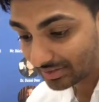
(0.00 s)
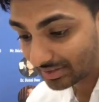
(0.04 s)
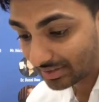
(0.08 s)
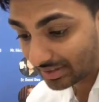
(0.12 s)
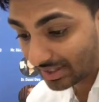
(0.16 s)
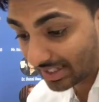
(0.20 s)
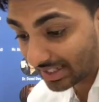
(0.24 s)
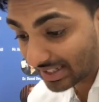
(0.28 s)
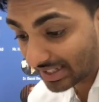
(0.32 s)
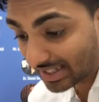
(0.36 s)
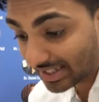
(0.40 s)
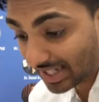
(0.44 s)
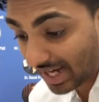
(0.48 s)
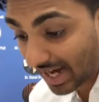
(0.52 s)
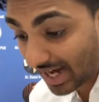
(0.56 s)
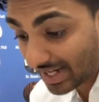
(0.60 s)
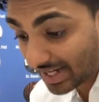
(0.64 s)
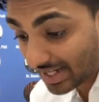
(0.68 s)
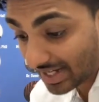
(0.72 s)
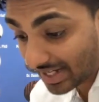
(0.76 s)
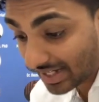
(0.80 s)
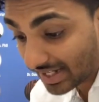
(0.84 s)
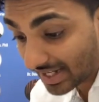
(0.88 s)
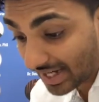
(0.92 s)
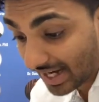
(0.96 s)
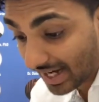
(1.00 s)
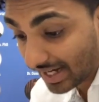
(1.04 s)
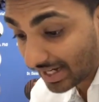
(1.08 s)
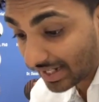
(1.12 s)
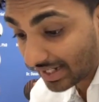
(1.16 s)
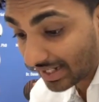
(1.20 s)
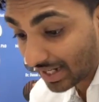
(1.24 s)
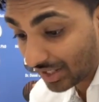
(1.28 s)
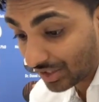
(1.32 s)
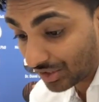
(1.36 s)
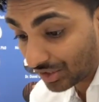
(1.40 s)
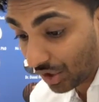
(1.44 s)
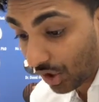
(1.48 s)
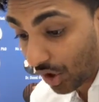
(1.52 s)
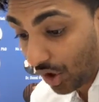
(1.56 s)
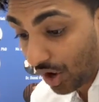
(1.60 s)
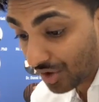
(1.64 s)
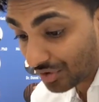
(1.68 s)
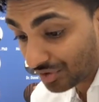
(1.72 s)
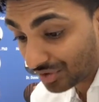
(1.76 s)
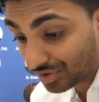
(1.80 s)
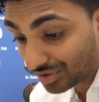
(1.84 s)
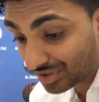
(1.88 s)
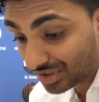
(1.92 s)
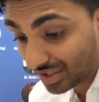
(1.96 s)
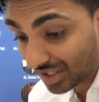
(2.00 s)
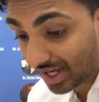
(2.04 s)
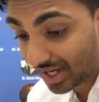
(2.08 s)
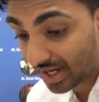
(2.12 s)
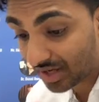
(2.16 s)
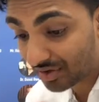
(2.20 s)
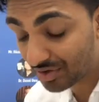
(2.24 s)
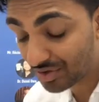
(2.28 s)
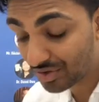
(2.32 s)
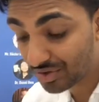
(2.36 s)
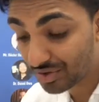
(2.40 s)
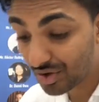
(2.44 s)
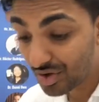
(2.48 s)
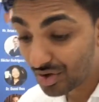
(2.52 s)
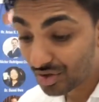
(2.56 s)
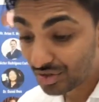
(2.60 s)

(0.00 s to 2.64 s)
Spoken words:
excited and honored to hear you